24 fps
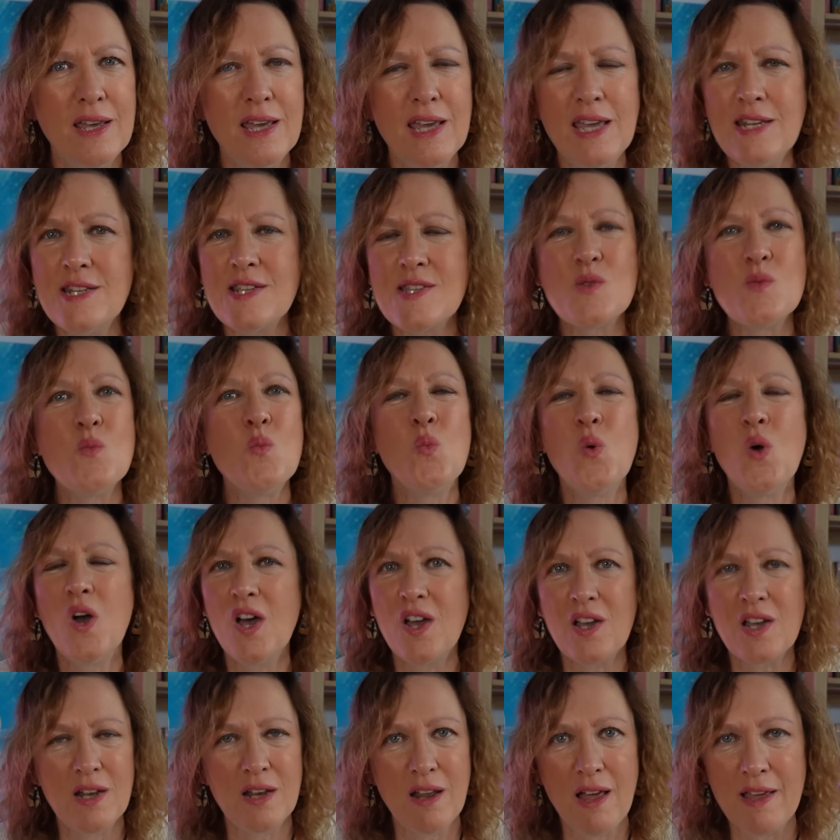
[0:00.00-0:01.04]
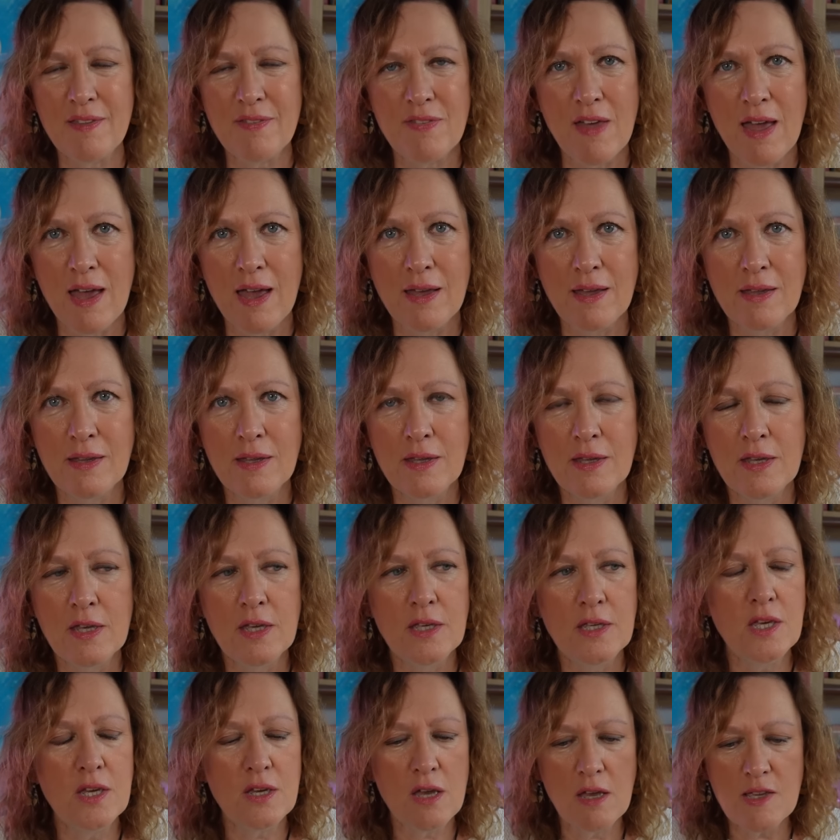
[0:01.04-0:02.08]
It doesn't work like that.
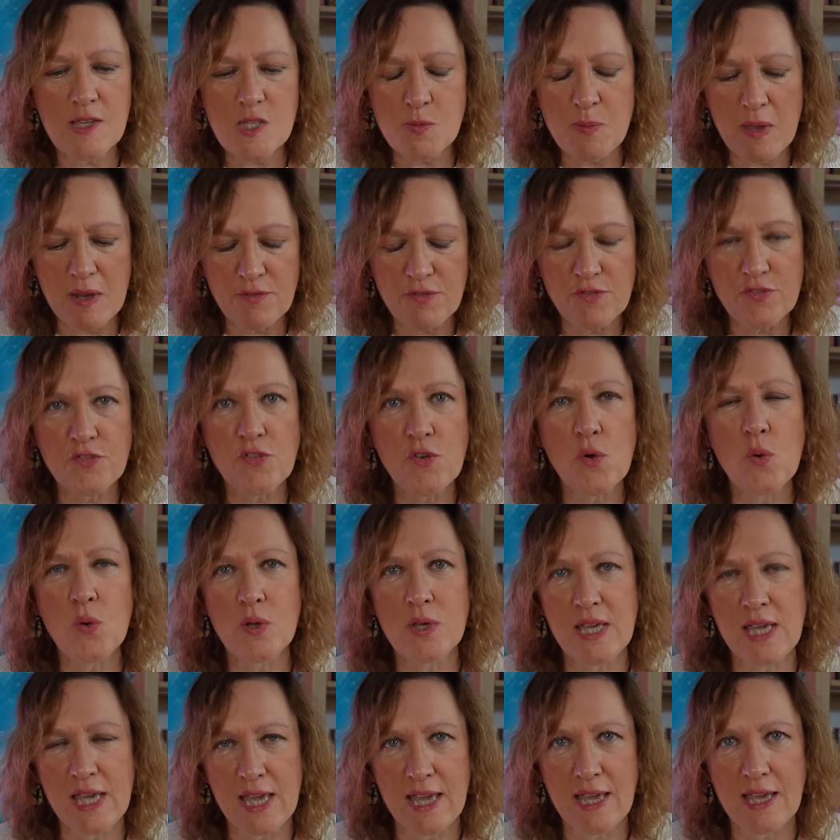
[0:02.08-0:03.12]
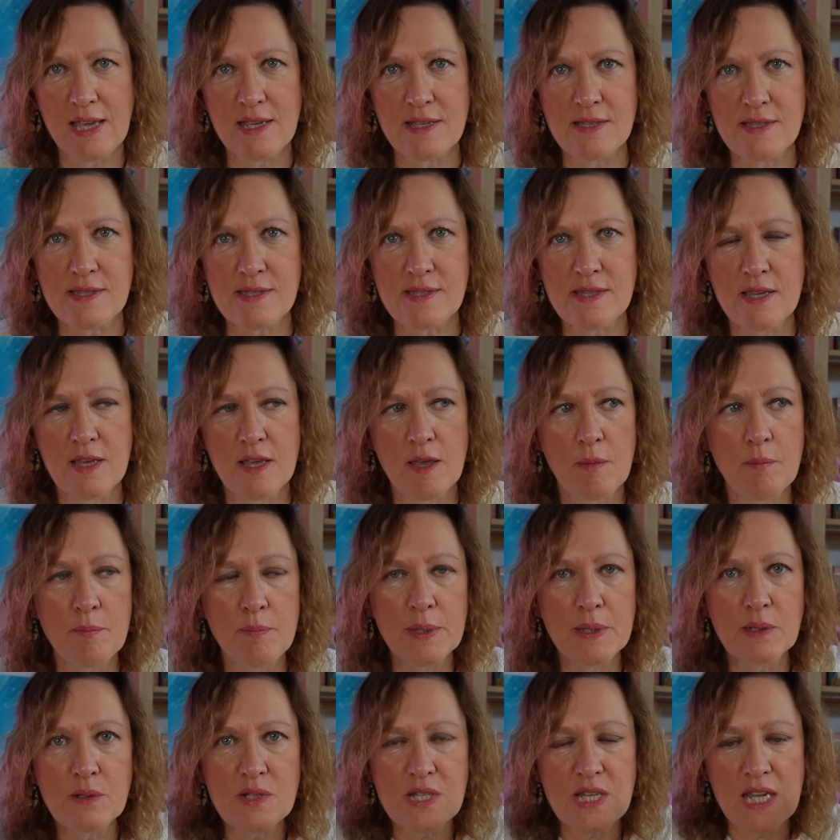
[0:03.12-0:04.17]
You can't spend 4 years
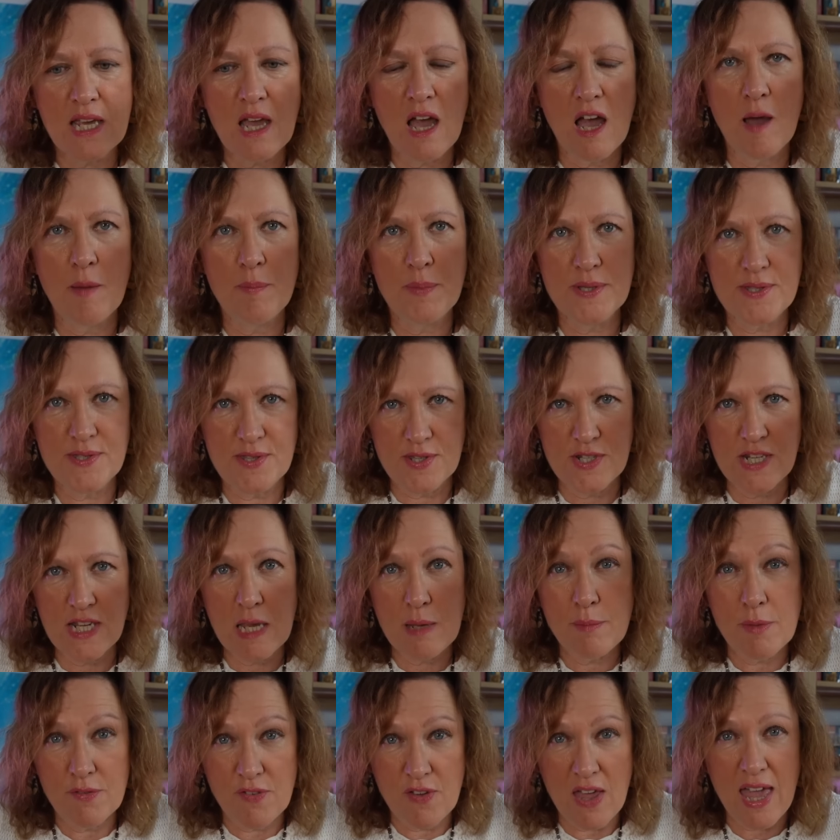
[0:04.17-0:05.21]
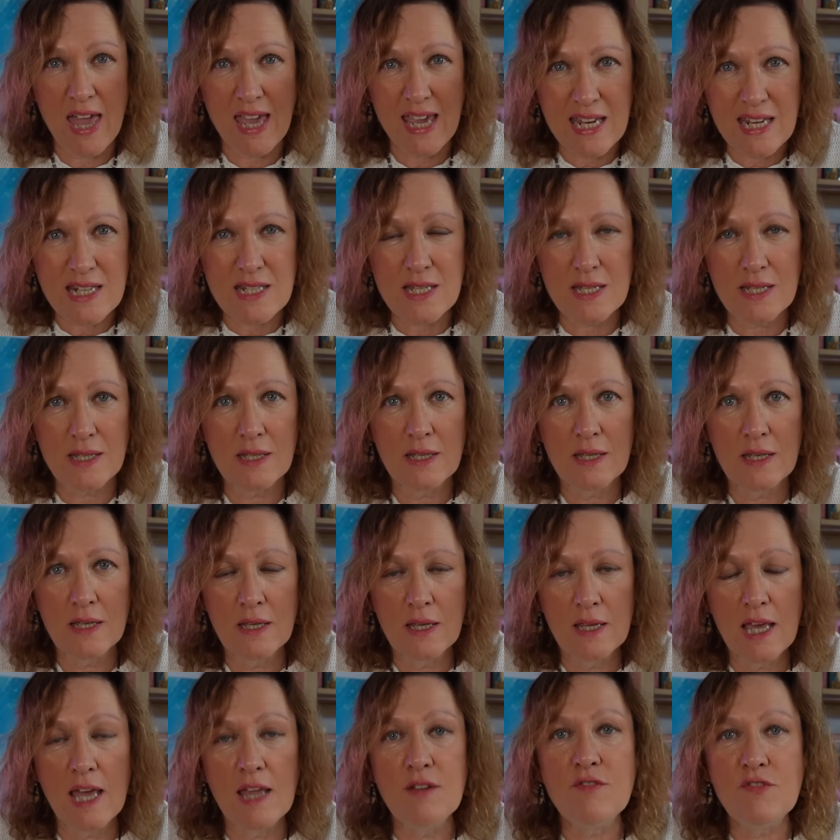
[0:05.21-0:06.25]
building up a steam of hate
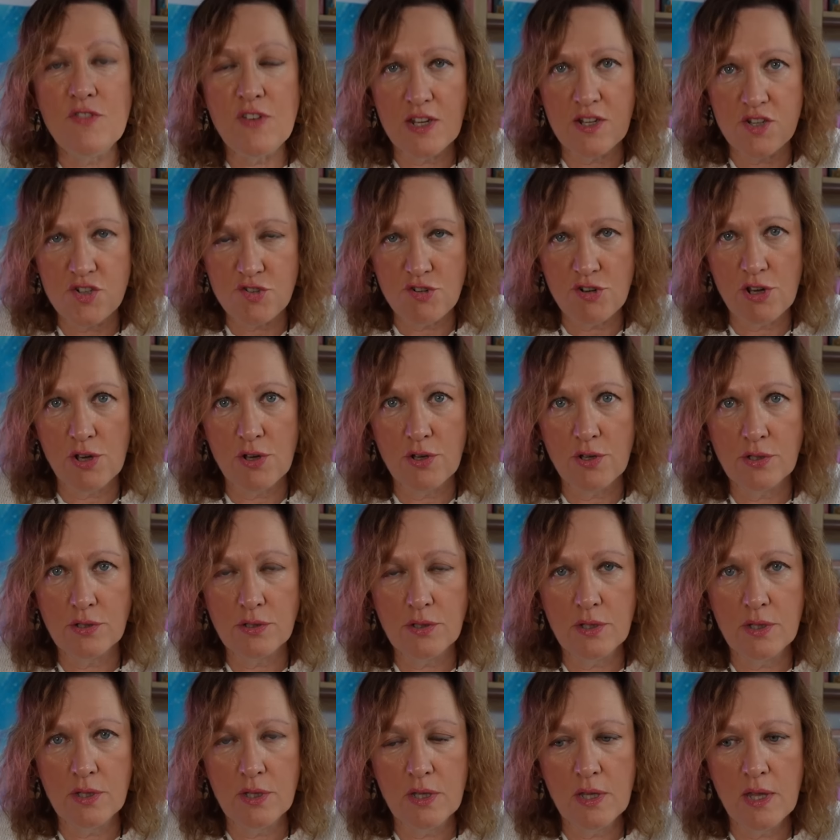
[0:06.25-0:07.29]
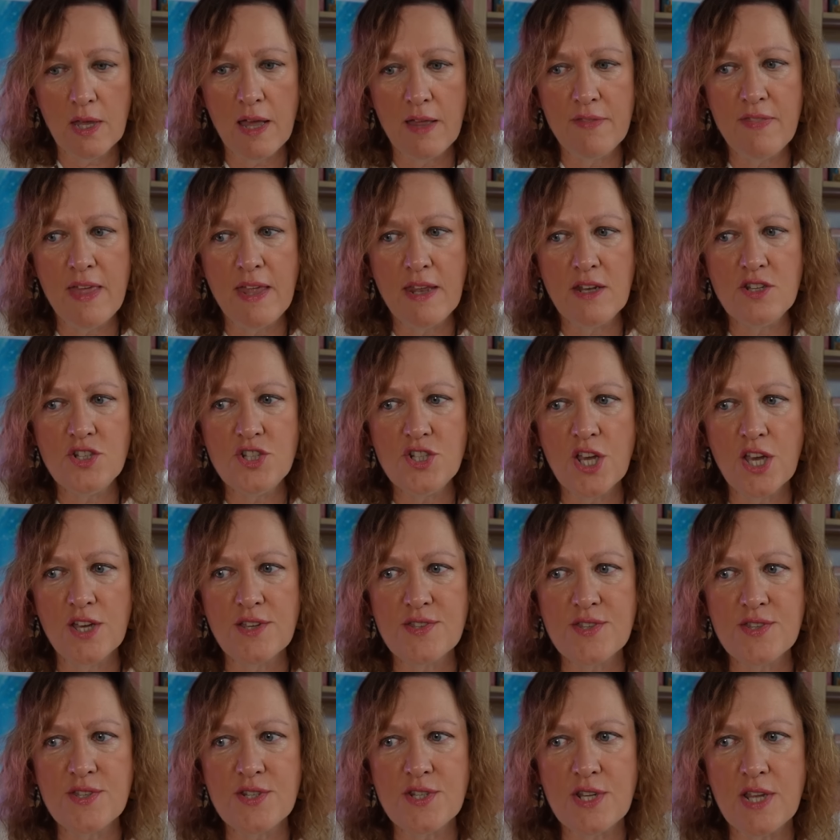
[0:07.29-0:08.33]
and vitriol and then
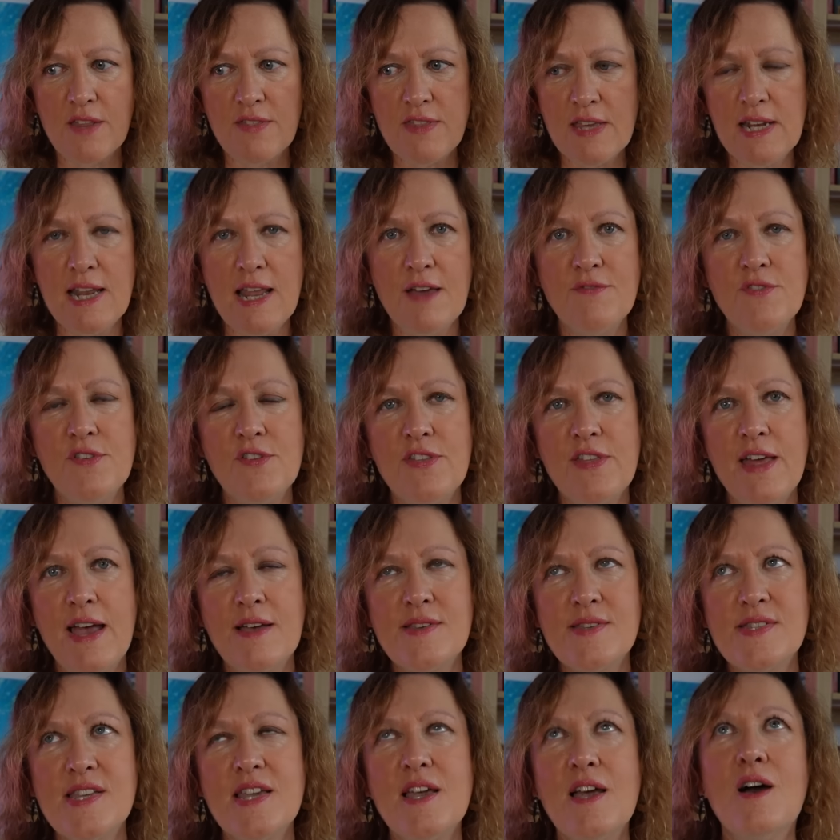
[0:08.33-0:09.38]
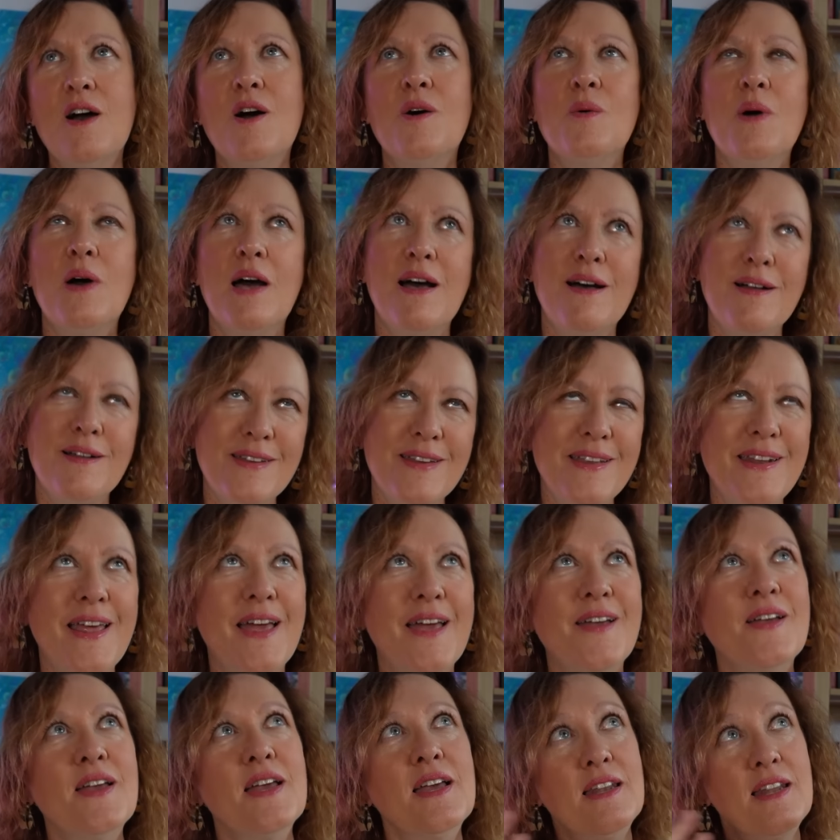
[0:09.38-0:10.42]
just at the 11th hour say, oh, well, you
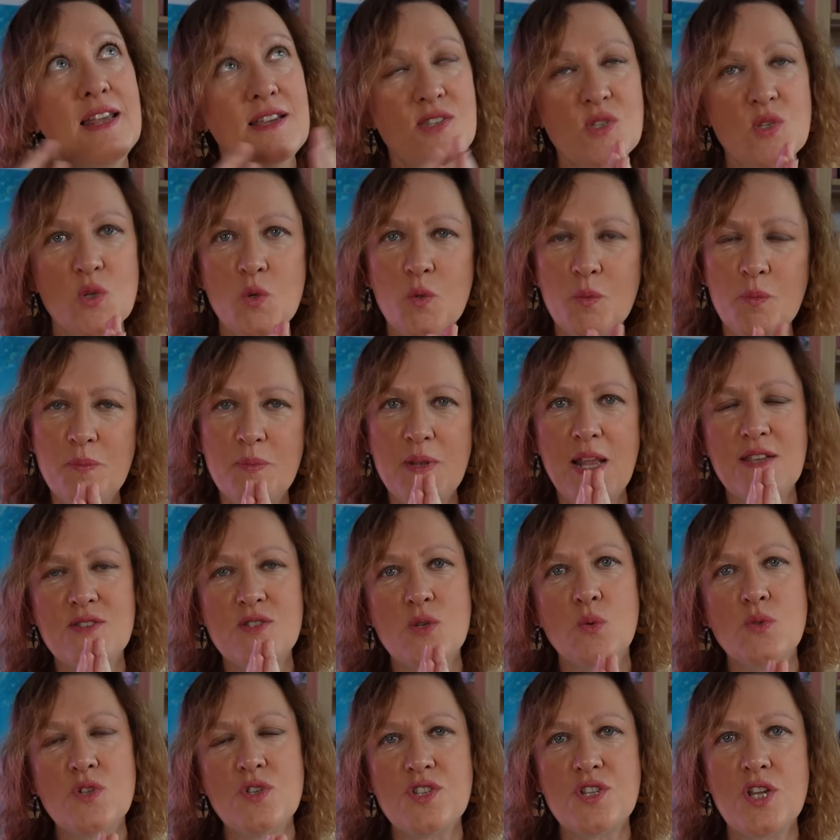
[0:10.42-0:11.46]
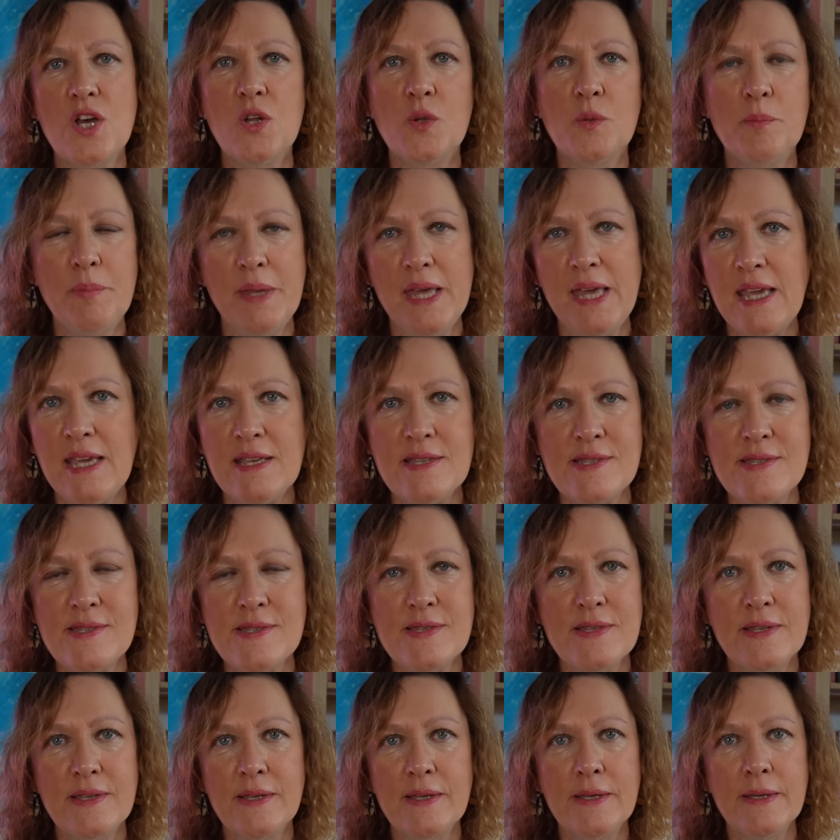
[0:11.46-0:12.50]
know, let's all just hold
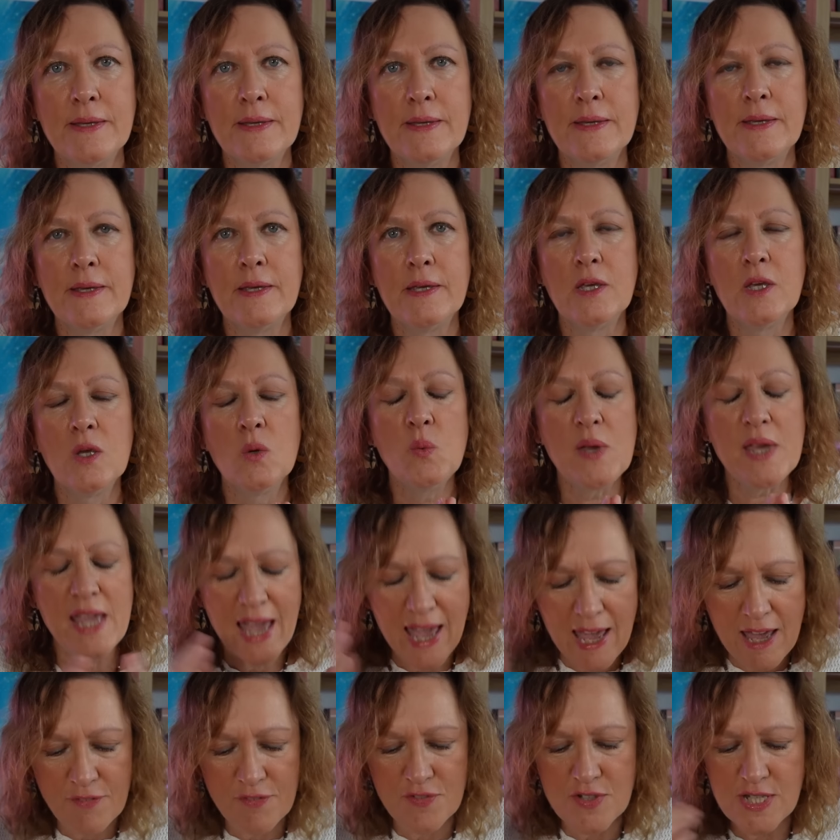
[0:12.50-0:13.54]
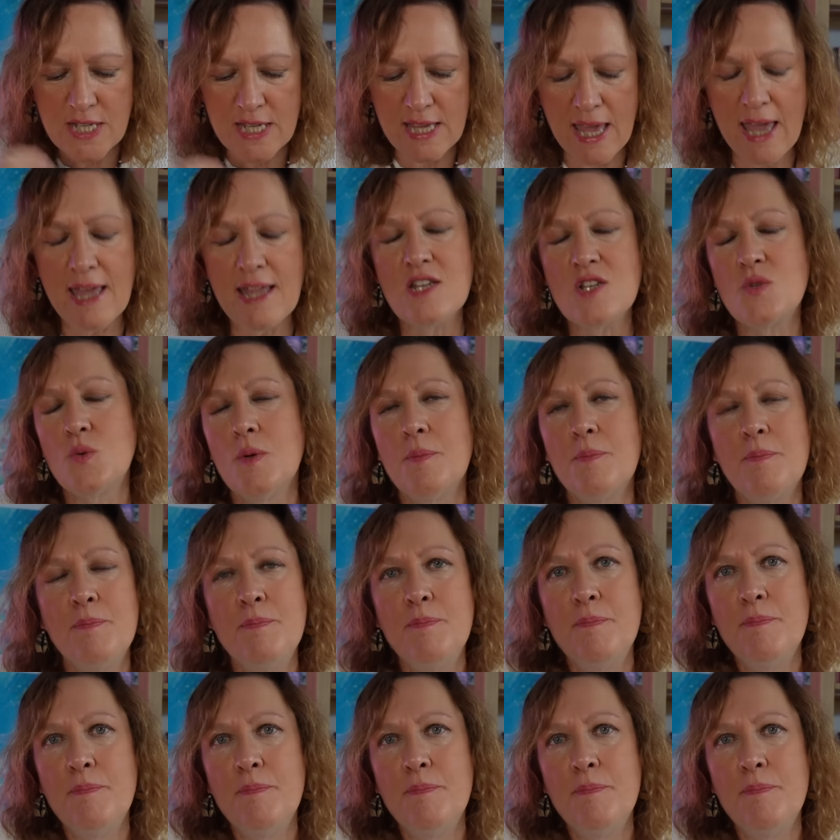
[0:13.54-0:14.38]
peace. We have to get to a